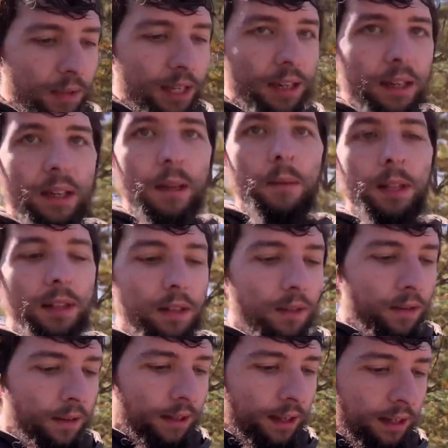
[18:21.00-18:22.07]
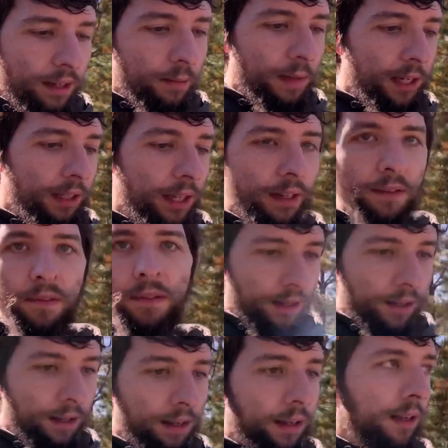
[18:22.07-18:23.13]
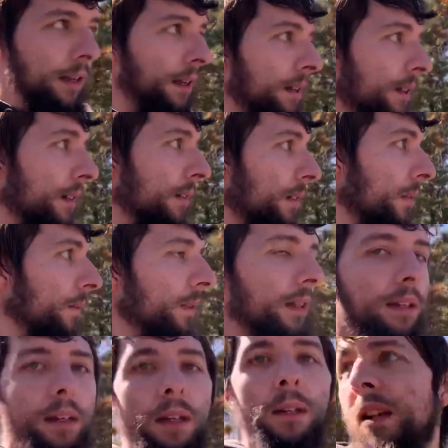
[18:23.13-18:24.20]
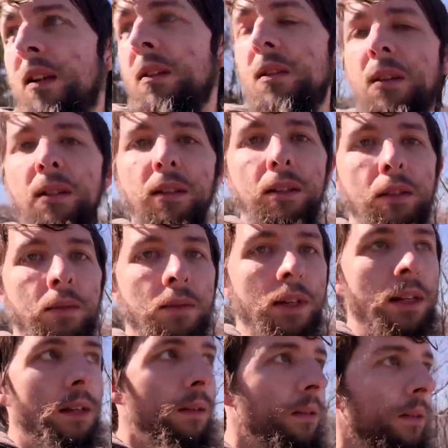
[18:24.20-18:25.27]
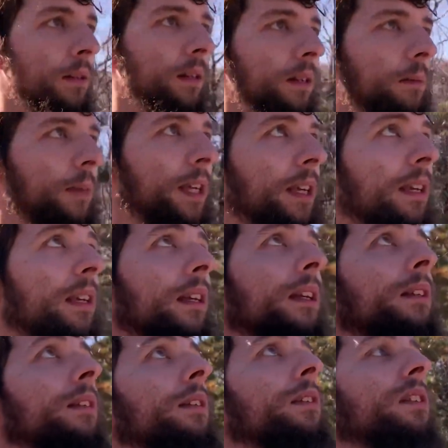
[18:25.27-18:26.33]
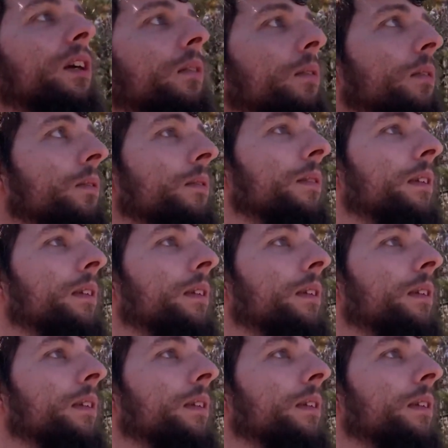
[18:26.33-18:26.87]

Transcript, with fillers: yeah, I've been through a lot in my life, and I don't really know how long this video is going to be in total,